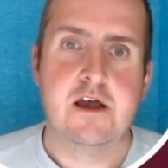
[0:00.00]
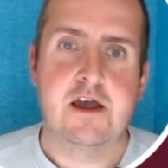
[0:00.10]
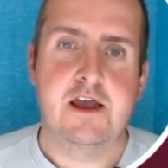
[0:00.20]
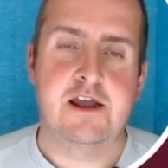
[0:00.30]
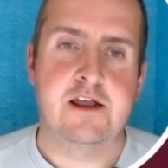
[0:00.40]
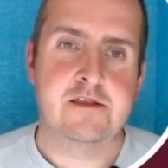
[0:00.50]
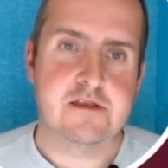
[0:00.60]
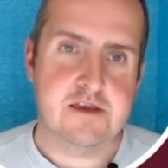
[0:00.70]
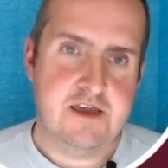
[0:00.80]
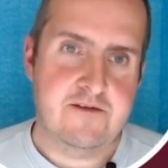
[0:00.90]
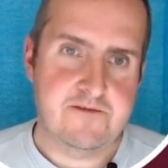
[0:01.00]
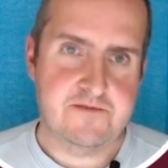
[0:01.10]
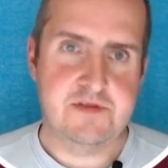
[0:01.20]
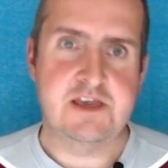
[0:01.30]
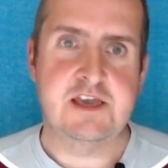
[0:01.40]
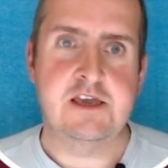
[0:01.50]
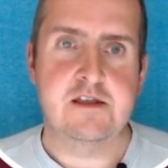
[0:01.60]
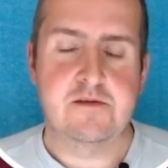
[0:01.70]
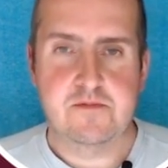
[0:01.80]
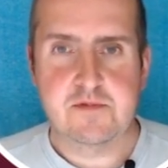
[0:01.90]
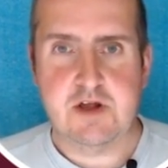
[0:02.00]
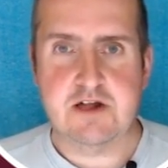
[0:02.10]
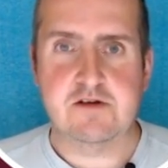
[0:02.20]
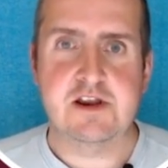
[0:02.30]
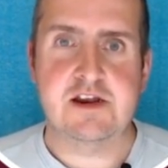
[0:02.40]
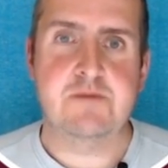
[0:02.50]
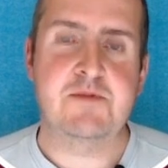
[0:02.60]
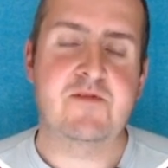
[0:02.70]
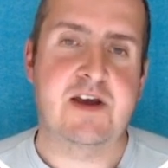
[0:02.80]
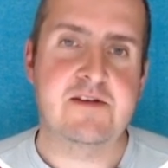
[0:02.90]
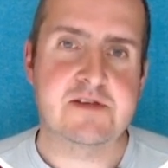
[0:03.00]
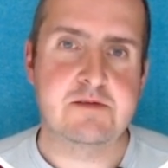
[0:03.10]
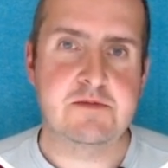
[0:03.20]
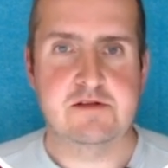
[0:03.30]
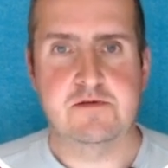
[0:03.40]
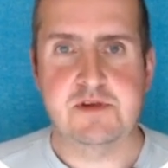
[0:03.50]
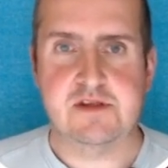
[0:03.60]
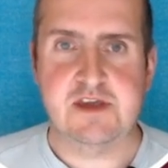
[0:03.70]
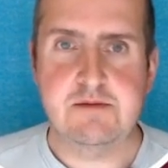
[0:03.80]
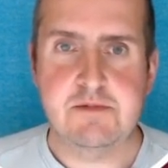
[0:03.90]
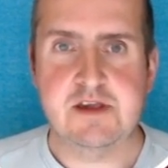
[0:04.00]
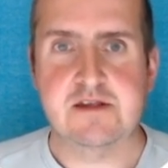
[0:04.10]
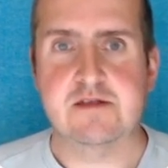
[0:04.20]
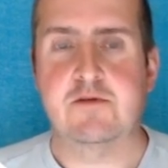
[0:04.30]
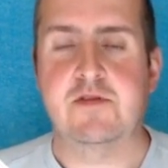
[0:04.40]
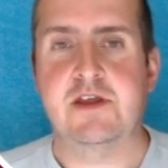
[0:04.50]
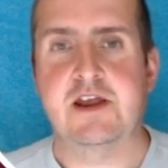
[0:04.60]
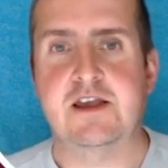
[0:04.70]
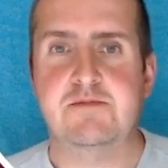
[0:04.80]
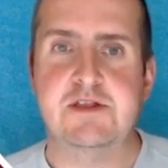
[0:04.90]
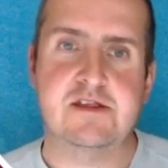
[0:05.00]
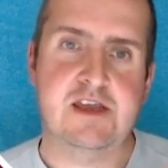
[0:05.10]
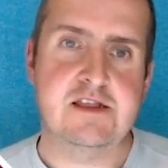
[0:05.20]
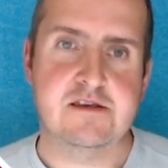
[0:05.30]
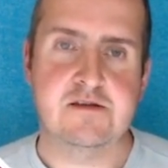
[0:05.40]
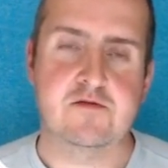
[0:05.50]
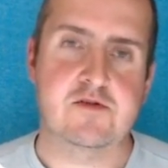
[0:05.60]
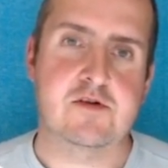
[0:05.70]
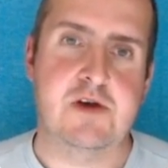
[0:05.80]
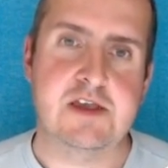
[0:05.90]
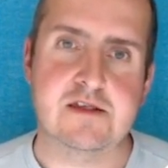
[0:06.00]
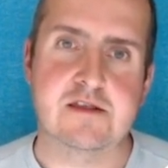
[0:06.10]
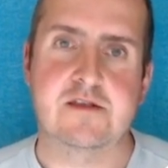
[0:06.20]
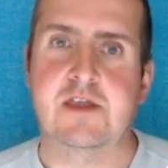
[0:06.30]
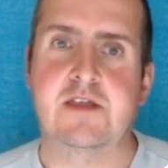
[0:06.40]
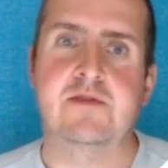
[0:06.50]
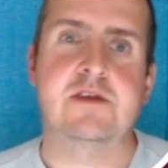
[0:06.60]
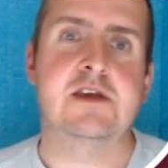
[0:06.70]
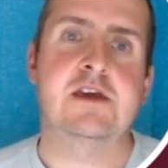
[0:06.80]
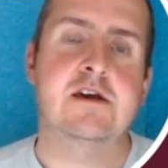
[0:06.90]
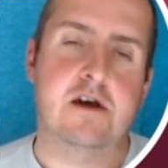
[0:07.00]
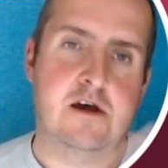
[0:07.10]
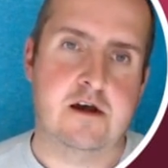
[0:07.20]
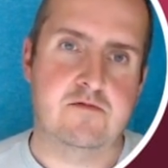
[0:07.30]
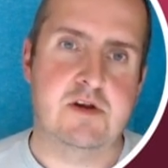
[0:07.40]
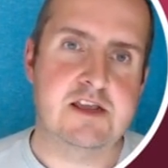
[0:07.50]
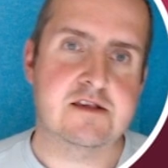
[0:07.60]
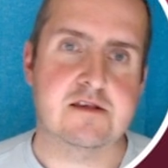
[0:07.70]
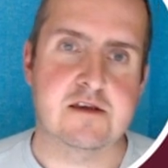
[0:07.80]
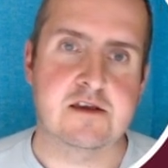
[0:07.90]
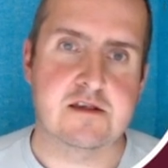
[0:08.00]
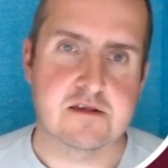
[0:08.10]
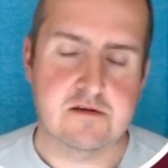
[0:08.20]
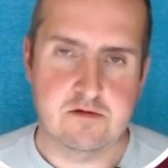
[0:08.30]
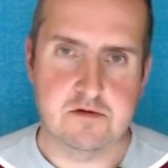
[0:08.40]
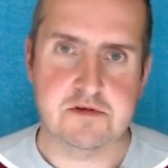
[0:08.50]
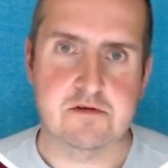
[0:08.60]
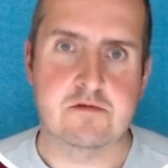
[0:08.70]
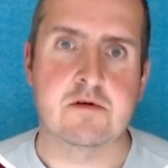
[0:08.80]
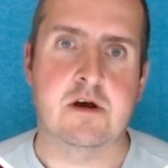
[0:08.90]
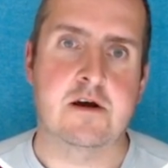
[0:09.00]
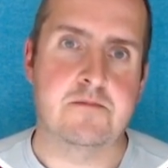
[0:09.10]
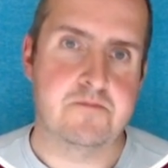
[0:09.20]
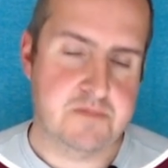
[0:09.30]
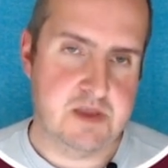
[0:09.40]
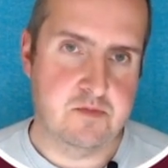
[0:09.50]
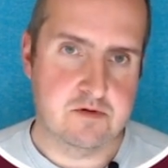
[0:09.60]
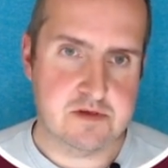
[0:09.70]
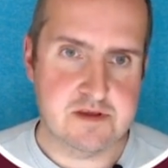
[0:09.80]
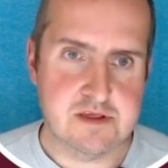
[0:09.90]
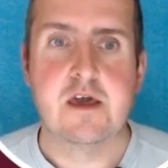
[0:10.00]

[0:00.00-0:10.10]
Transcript: And if the calculate MD5 sum is not the same as the one that has been sent in the request, then the uh, release is also um, aborted.